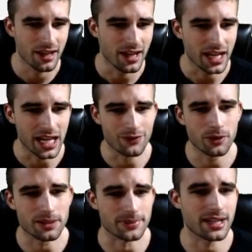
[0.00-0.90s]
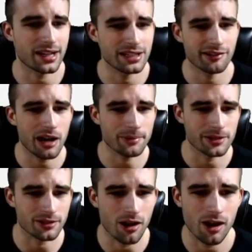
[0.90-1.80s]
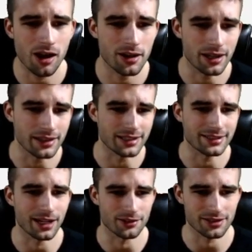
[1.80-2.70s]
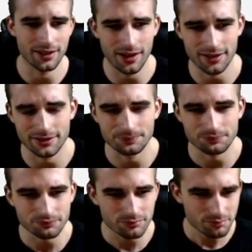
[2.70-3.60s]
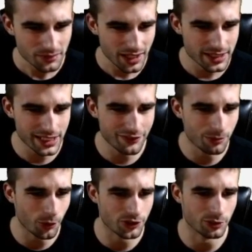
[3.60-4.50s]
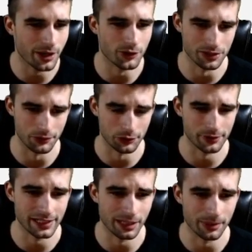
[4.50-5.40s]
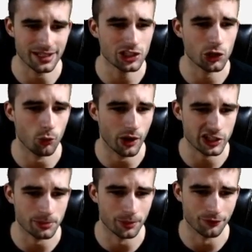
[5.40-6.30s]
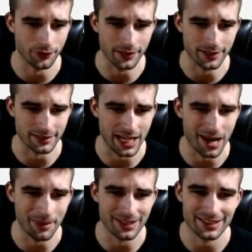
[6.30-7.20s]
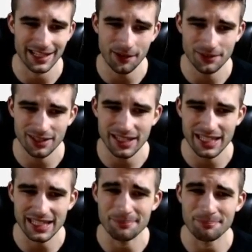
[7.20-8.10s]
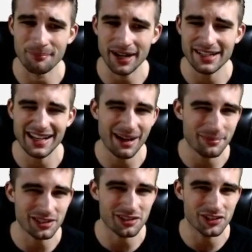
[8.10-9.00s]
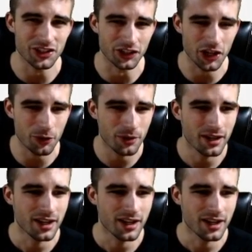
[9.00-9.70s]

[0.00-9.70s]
And if you want some secondary options on the Seattle Seahawks, David Moore is the wide receiver 3 there, but he is questionable for this game, and it sounds like he might not be good to go.